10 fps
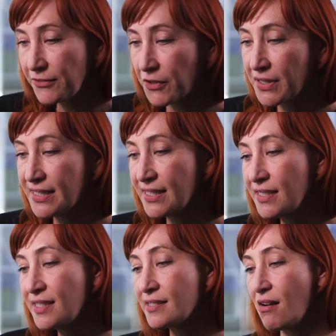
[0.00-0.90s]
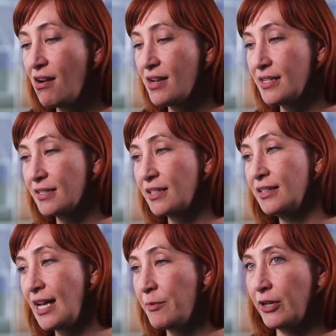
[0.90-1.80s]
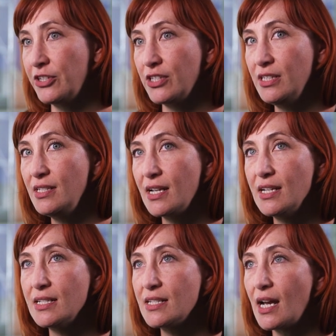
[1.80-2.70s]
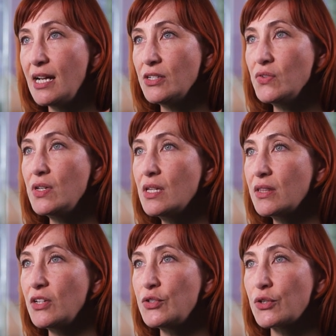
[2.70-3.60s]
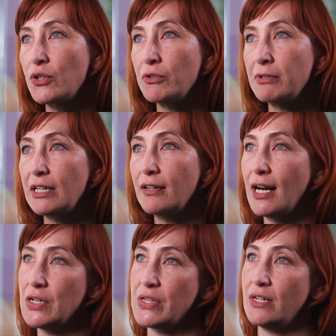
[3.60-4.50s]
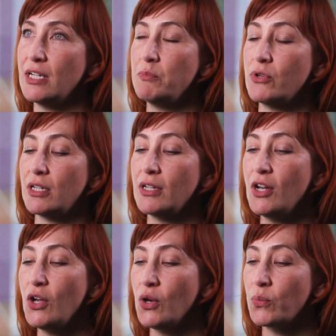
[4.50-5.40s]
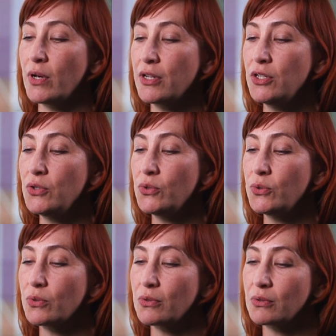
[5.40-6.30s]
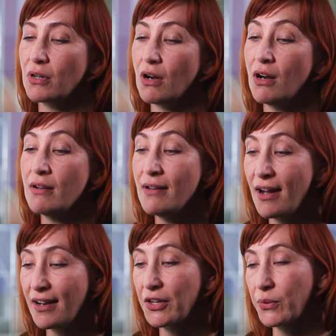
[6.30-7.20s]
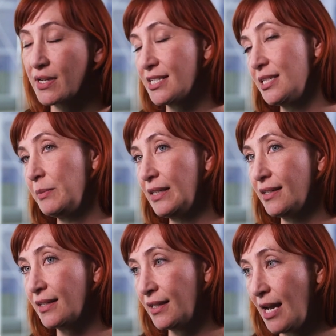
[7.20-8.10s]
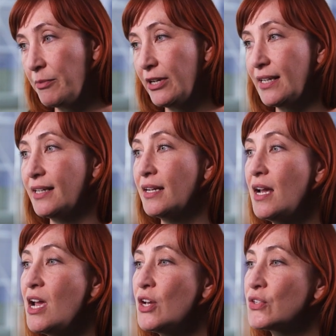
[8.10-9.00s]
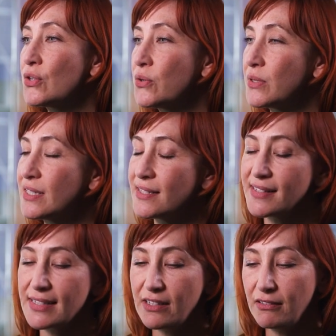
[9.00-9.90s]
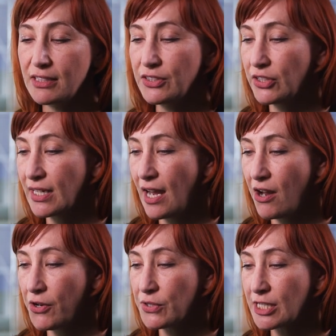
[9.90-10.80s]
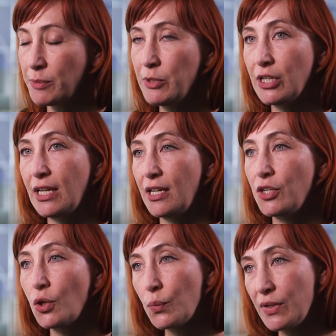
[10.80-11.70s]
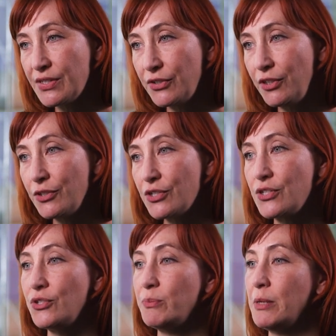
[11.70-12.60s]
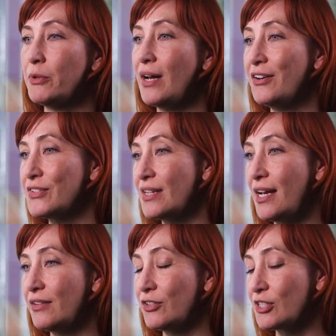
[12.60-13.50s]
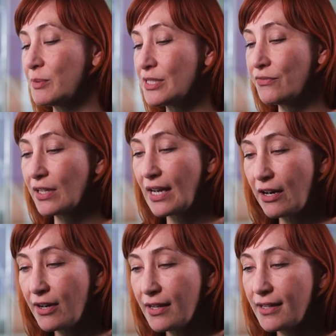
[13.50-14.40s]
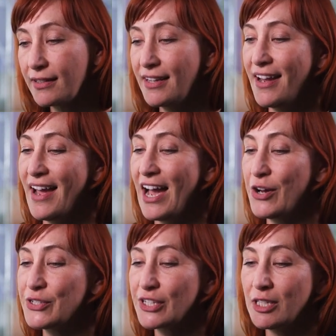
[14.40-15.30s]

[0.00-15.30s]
focuses on collaboration, and I don't think that there's a career out there anymore where you are not going to be collaborating. So it's a skill in learning how to communicate your research to people outside of your specific area, how to